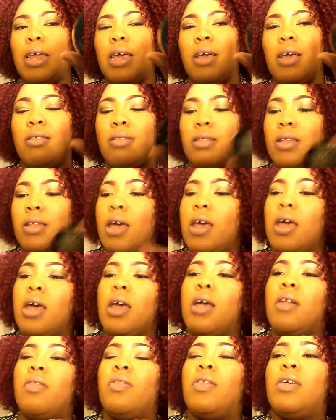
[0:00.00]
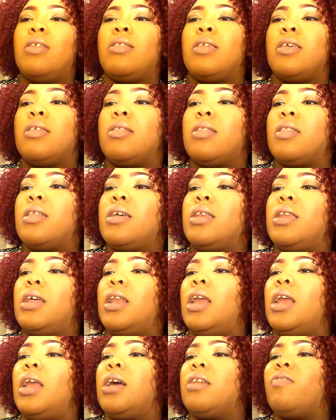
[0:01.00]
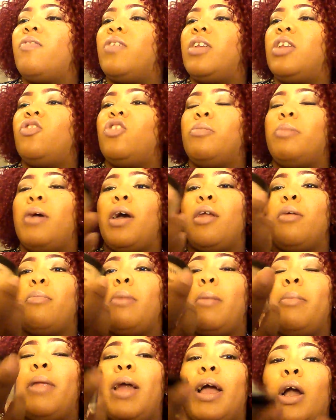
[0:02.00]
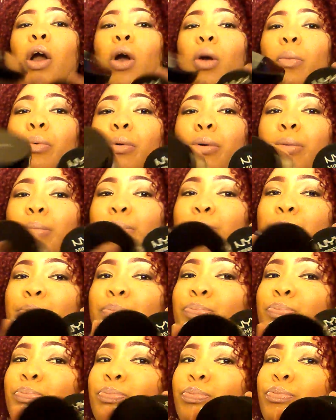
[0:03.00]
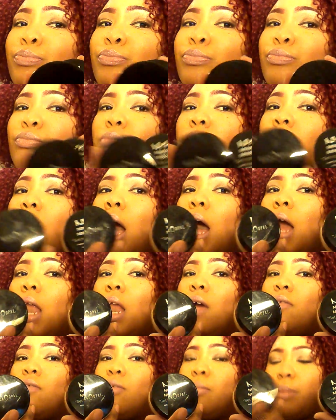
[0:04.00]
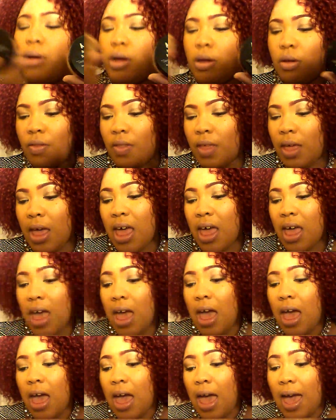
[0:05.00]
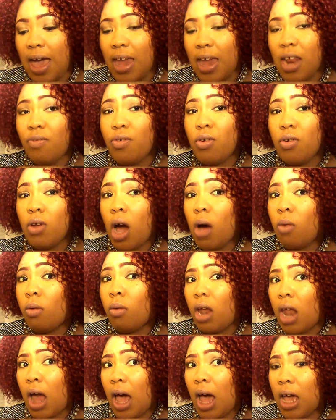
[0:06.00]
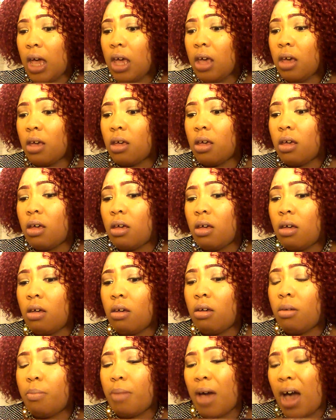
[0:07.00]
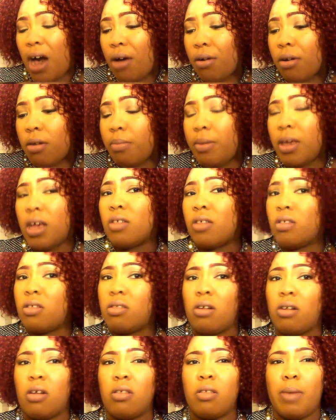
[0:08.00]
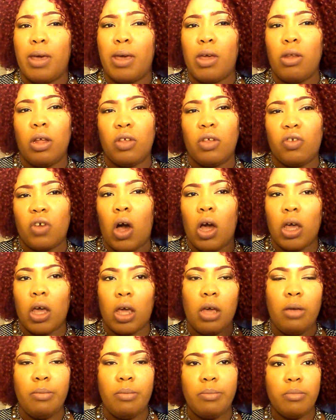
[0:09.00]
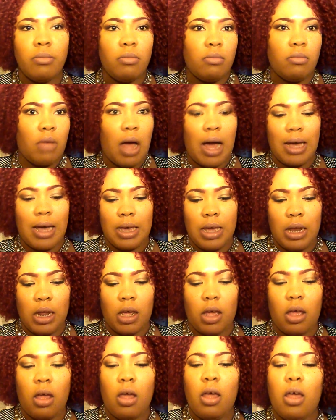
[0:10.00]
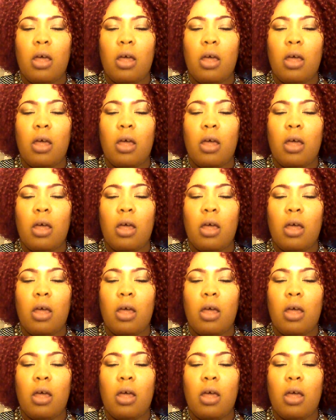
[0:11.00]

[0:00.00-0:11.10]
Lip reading: NYX. This is the Deluxe Finishing Powder by Black Opal. I love them both. And if you don't like powder because it starts to make you look chalky, I get it.